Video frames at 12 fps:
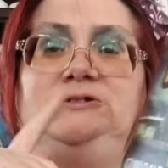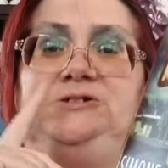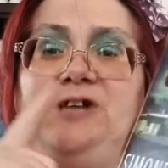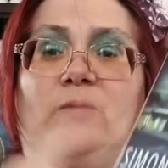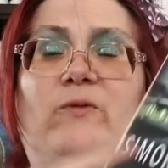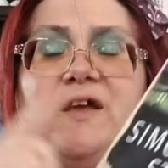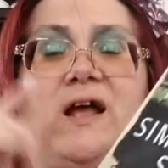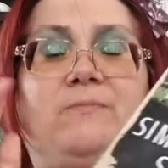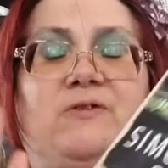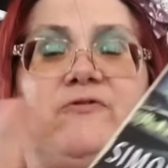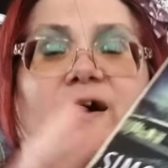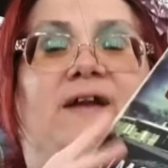So we come
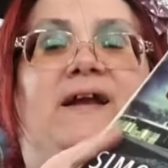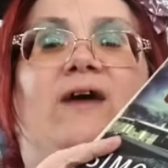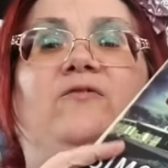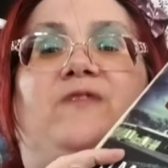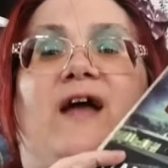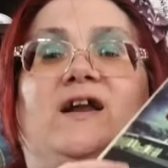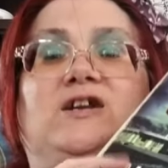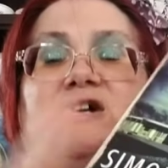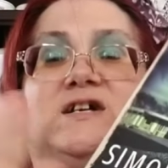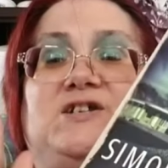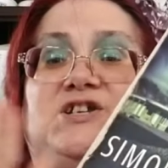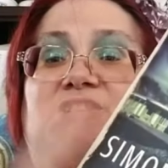to find out that
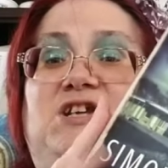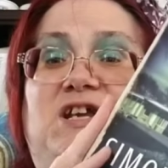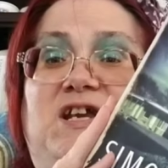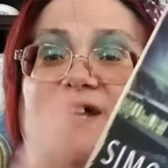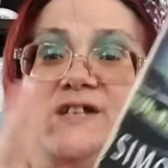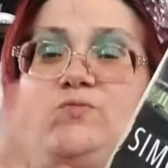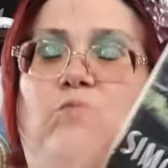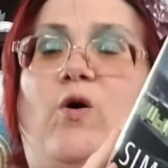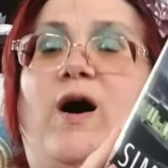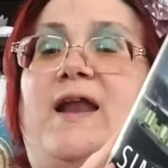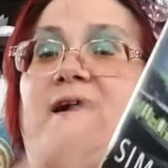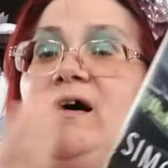she is
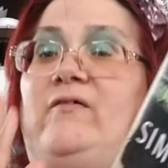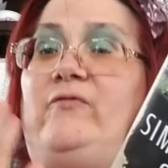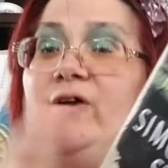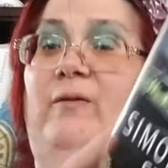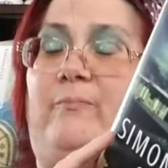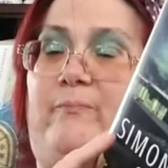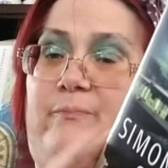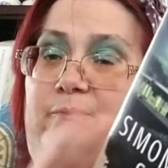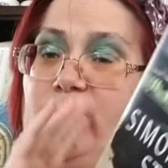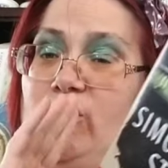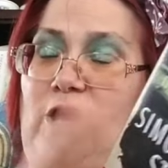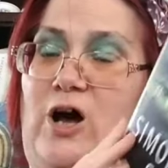one of the
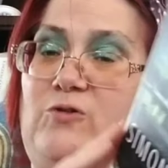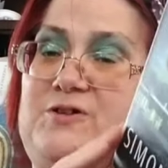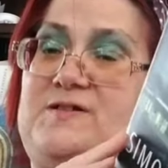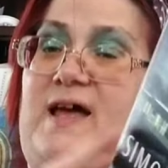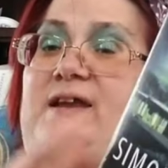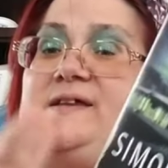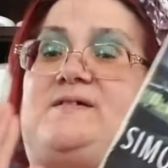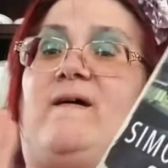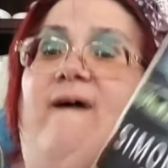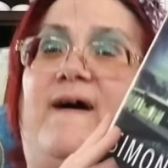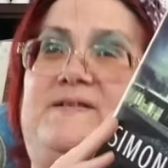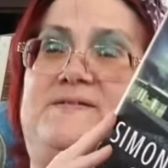ghosts that is
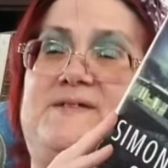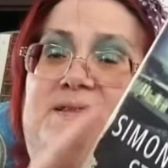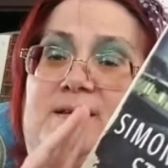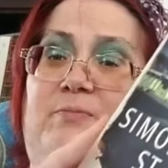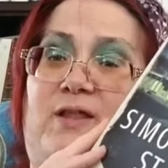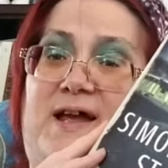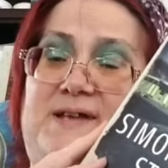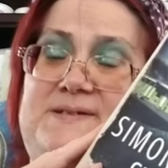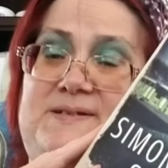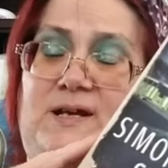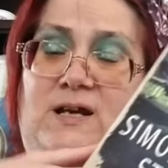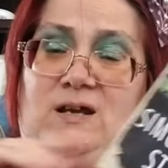haunting the
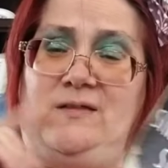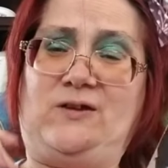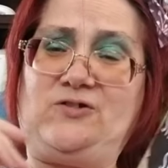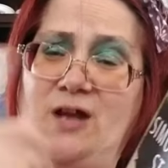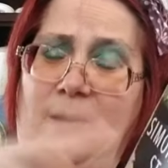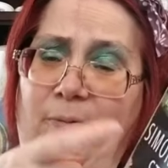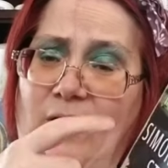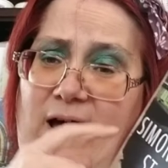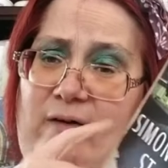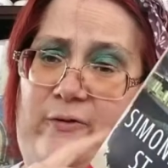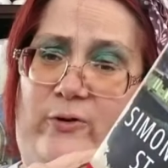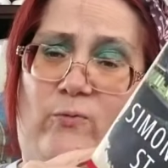place. There's a couple
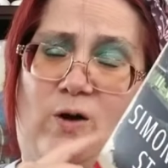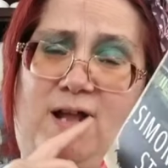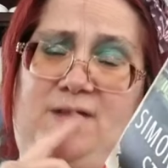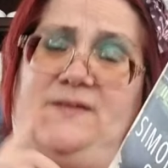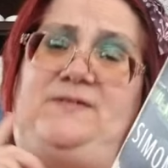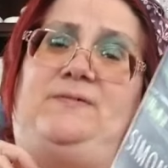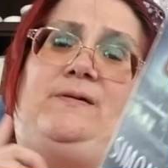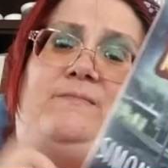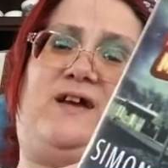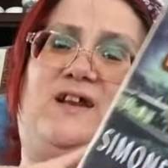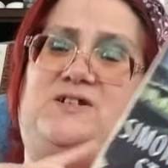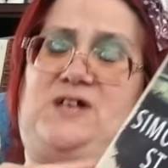other ones. I'm
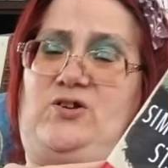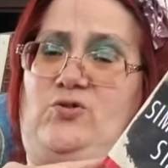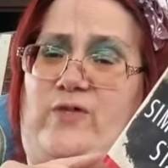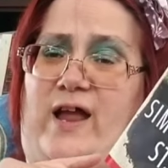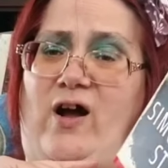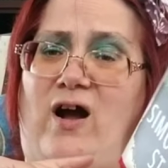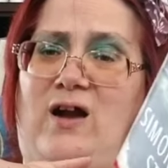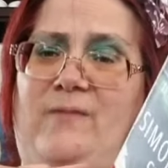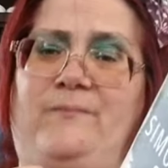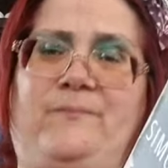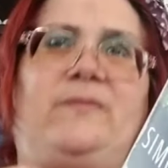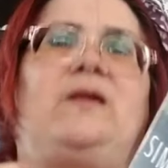not going to tell you who they are.
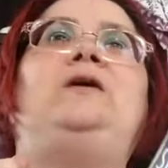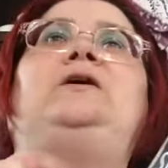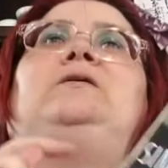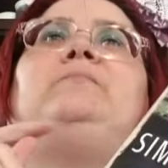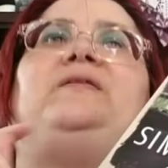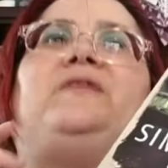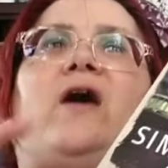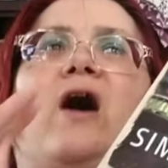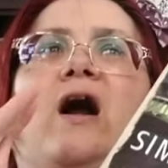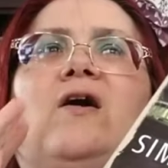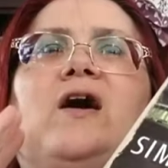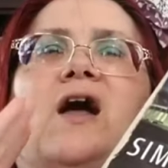But there
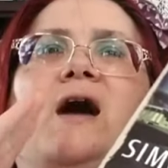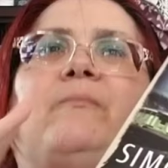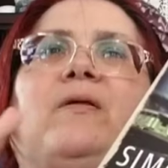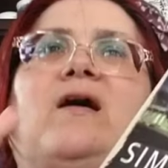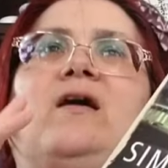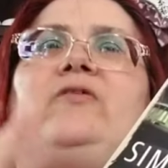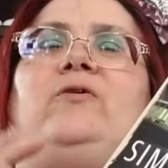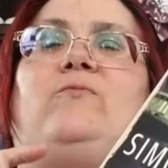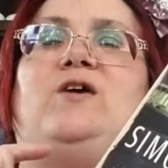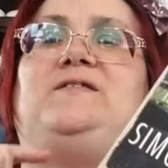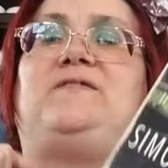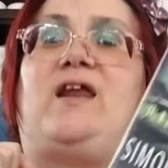are a couple other
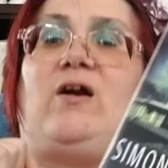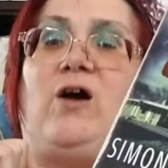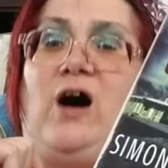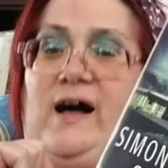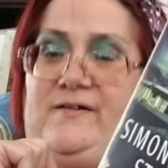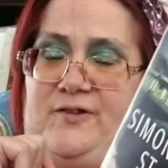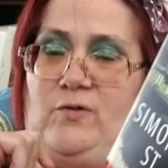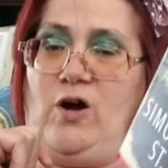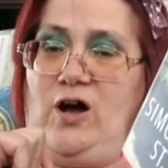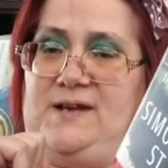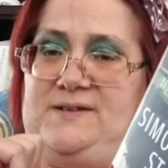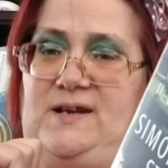ones that are also
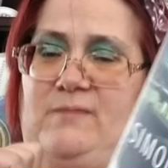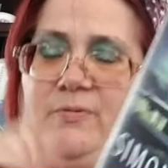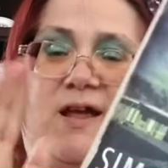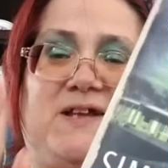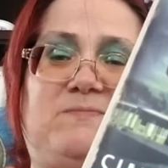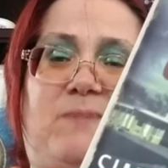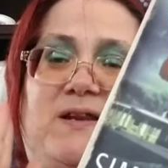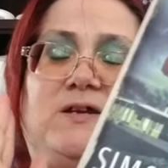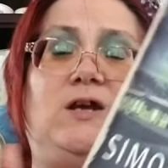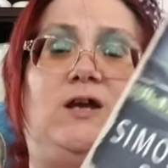haunting the place. But